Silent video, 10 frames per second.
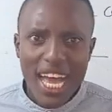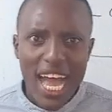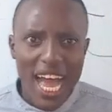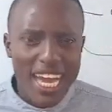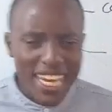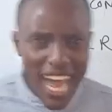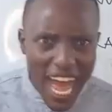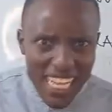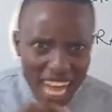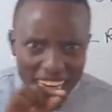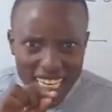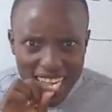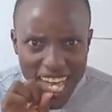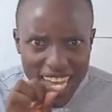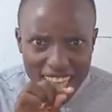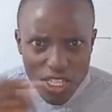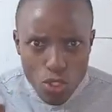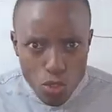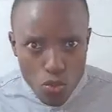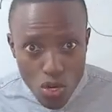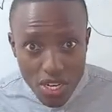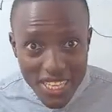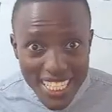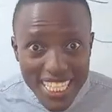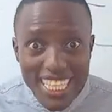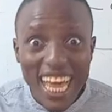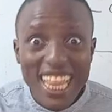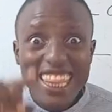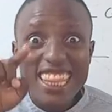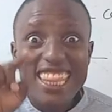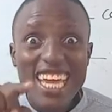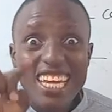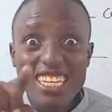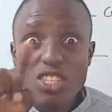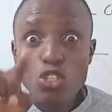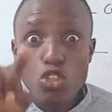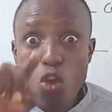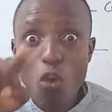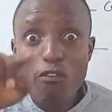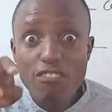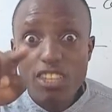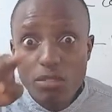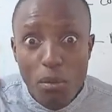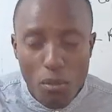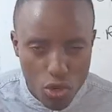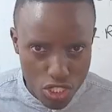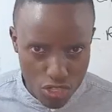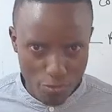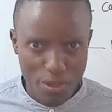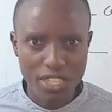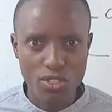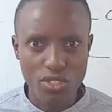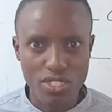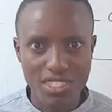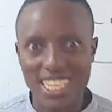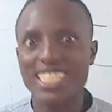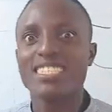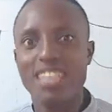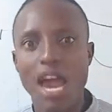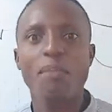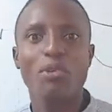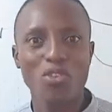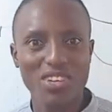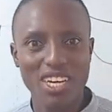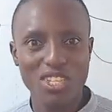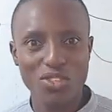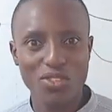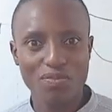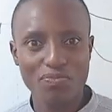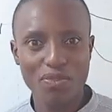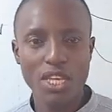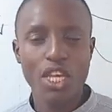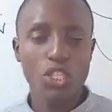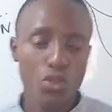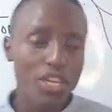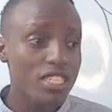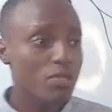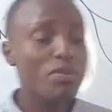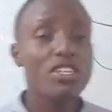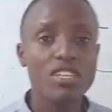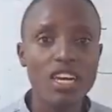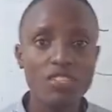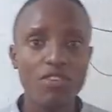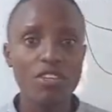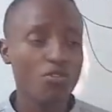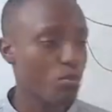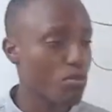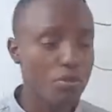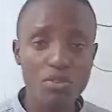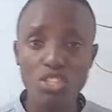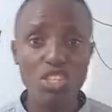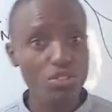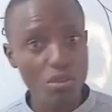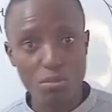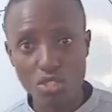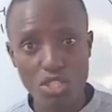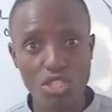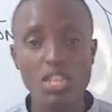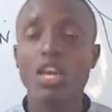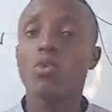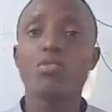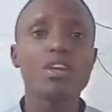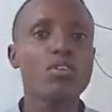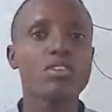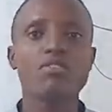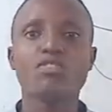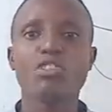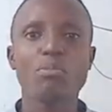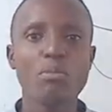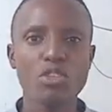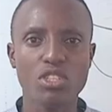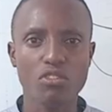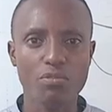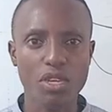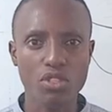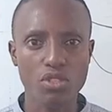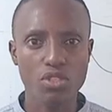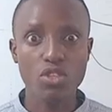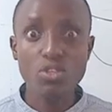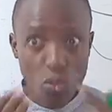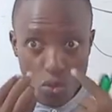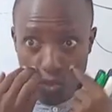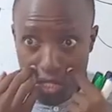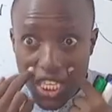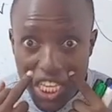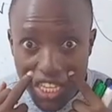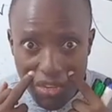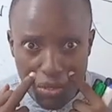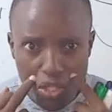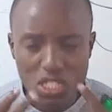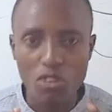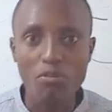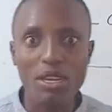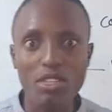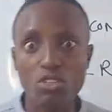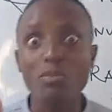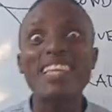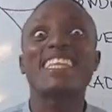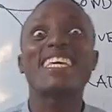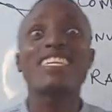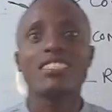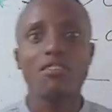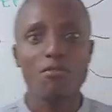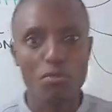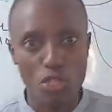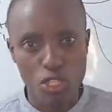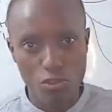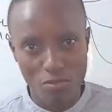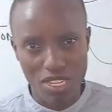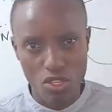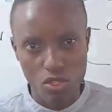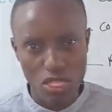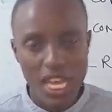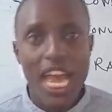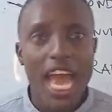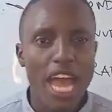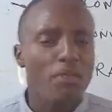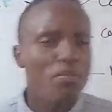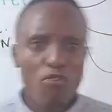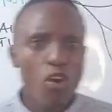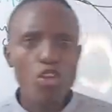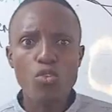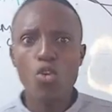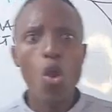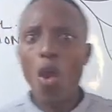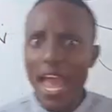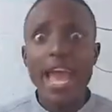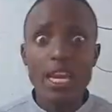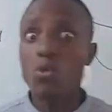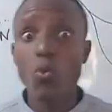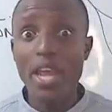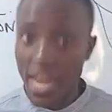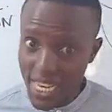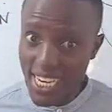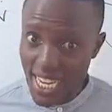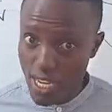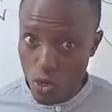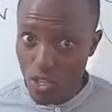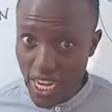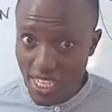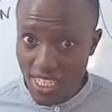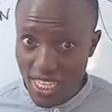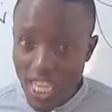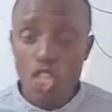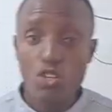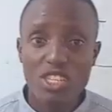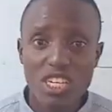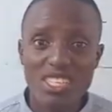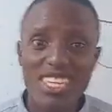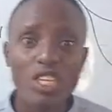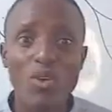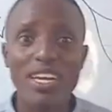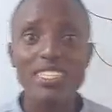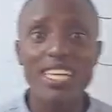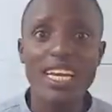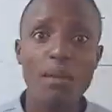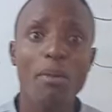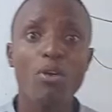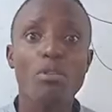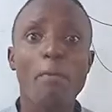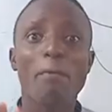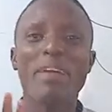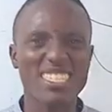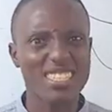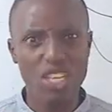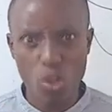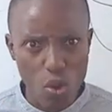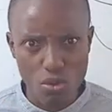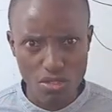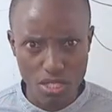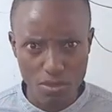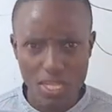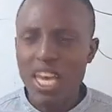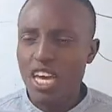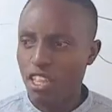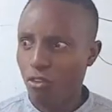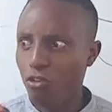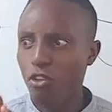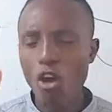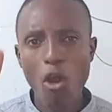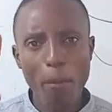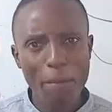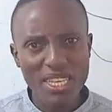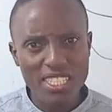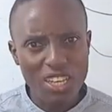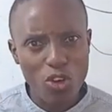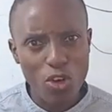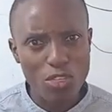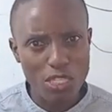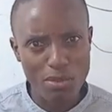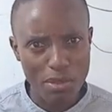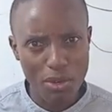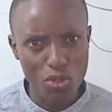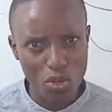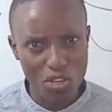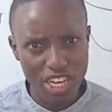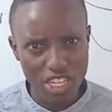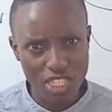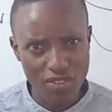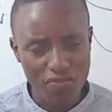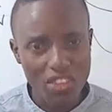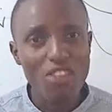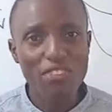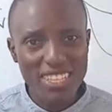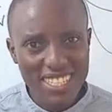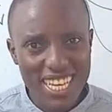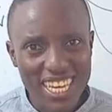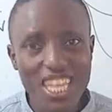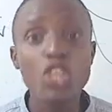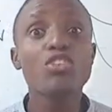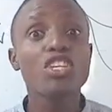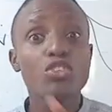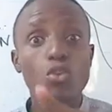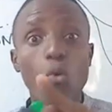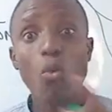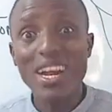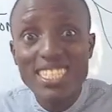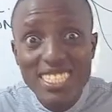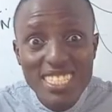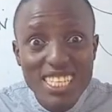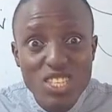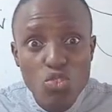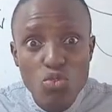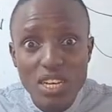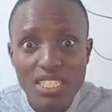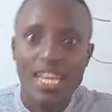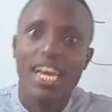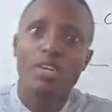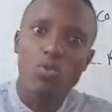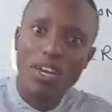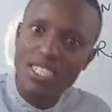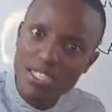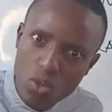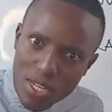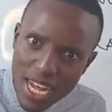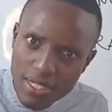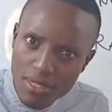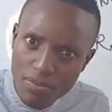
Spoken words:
And I underline this word that there is no visible motion of particles. That's thermal conduction. So heat is being transferred from the position to the position without a visible motion of particles. You don't see the motion of particles, but there is a motion of particles. And before you go anywhere here in conduction, you just need to understand about the basic concepts, the four basic concepts about conduction. First thing, you need to know what is insulator and what is conductor.